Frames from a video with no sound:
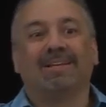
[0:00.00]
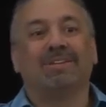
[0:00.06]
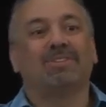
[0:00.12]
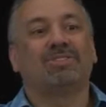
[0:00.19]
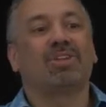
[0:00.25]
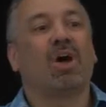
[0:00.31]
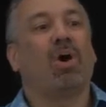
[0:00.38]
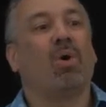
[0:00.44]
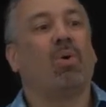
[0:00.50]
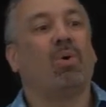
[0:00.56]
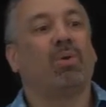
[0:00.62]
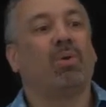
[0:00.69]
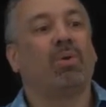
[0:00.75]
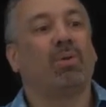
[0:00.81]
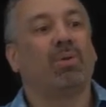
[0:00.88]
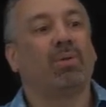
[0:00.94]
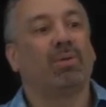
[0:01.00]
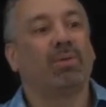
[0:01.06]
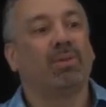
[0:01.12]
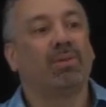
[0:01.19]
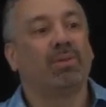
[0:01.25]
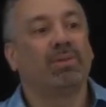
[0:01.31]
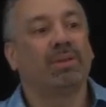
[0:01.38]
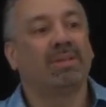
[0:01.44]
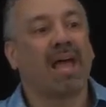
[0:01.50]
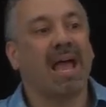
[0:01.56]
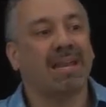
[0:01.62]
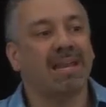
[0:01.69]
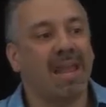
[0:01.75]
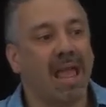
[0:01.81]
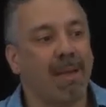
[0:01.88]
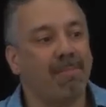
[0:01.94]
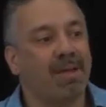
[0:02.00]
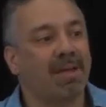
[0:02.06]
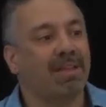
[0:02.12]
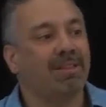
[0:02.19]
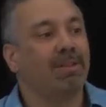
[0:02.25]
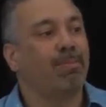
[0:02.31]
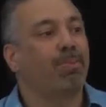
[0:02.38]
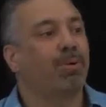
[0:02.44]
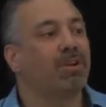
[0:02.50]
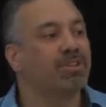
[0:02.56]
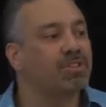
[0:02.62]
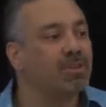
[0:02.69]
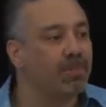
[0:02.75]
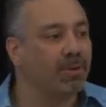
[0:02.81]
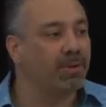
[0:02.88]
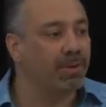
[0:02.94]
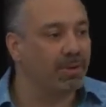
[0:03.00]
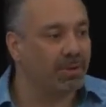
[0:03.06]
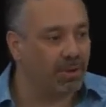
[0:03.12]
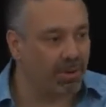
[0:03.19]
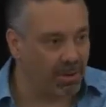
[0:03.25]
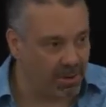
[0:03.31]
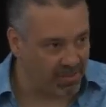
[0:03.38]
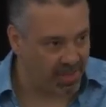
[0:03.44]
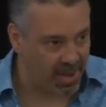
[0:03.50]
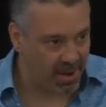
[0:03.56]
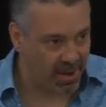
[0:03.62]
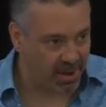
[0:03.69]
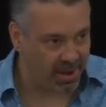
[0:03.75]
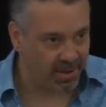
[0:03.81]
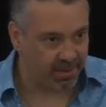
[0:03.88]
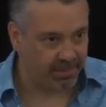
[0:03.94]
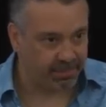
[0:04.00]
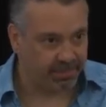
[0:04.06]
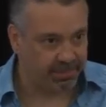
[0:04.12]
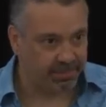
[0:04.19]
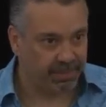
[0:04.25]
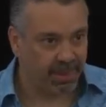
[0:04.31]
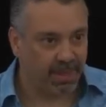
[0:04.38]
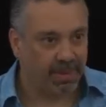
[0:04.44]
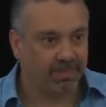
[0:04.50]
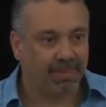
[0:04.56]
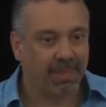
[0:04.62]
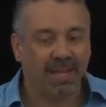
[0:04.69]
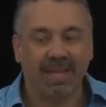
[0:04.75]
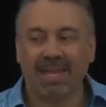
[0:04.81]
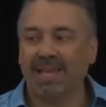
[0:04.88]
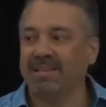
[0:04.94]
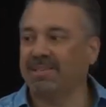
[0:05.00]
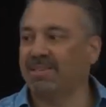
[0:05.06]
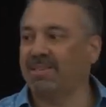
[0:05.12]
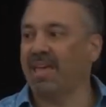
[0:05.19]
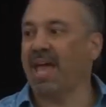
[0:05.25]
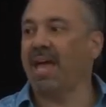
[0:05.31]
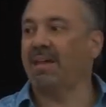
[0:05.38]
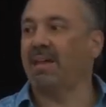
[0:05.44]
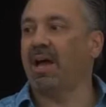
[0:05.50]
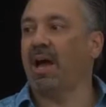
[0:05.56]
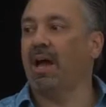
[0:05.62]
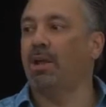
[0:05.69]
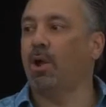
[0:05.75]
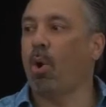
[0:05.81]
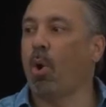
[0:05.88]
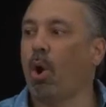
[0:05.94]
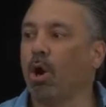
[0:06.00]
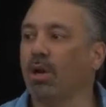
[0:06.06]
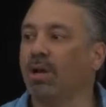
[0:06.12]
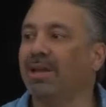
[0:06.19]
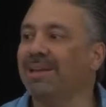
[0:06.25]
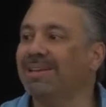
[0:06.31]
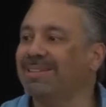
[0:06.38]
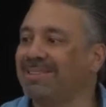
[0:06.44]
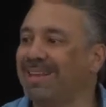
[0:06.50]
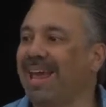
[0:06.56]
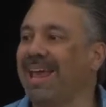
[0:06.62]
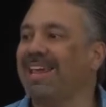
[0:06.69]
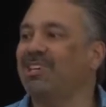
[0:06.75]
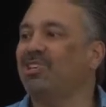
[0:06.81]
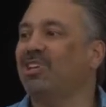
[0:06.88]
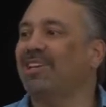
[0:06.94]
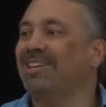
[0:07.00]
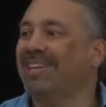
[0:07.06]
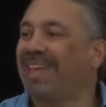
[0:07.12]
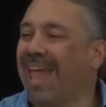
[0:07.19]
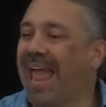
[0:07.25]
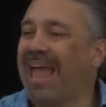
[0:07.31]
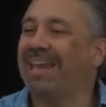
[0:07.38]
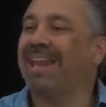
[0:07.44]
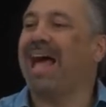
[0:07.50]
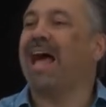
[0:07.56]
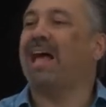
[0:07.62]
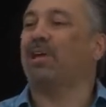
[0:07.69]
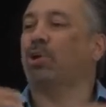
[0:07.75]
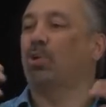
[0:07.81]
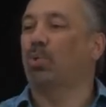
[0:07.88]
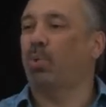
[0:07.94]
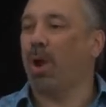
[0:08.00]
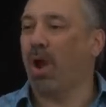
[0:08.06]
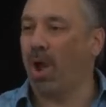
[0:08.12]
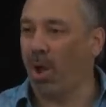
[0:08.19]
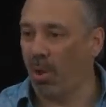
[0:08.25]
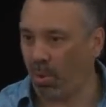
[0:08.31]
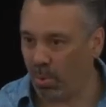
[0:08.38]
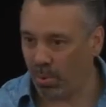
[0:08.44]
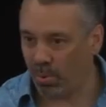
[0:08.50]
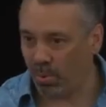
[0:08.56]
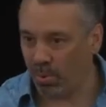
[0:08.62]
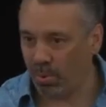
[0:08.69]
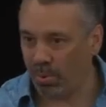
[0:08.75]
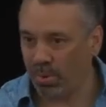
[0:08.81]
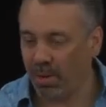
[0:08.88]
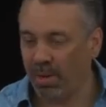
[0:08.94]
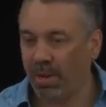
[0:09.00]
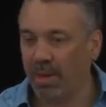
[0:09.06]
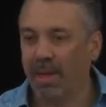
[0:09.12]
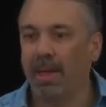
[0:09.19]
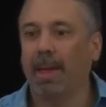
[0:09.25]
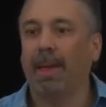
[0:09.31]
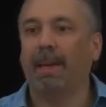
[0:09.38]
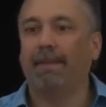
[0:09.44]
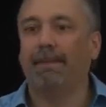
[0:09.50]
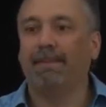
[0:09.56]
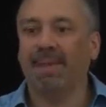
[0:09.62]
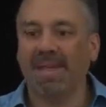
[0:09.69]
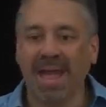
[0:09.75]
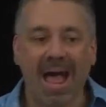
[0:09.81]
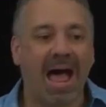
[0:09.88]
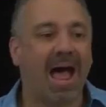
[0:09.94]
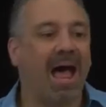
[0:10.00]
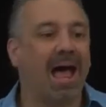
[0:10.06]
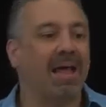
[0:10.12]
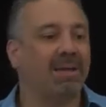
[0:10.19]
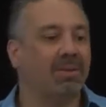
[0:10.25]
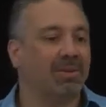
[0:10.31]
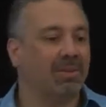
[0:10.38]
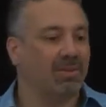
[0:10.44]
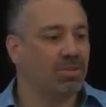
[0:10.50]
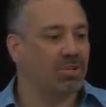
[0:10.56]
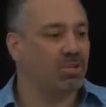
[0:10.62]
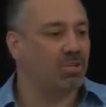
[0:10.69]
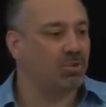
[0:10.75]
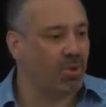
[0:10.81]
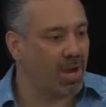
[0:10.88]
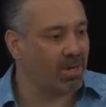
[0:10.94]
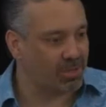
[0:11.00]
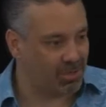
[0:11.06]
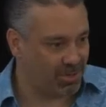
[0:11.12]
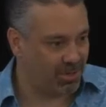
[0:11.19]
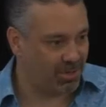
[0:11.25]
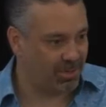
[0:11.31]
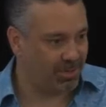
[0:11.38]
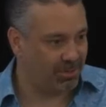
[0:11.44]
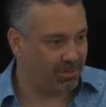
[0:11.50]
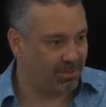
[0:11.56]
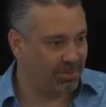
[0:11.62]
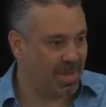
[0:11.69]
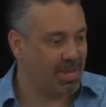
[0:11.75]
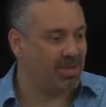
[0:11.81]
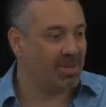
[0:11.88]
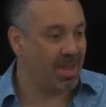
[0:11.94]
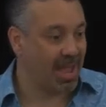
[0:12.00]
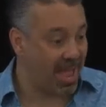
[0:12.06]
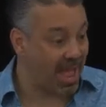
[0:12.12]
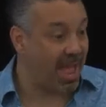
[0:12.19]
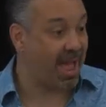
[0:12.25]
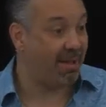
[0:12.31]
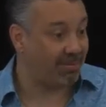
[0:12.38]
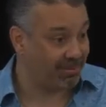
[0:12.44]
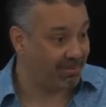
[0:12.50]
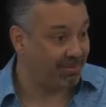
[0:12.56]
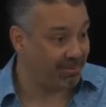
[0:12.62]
So the dynamic and the principle to learn there is that an organization cannot grow beyond the structure that you have.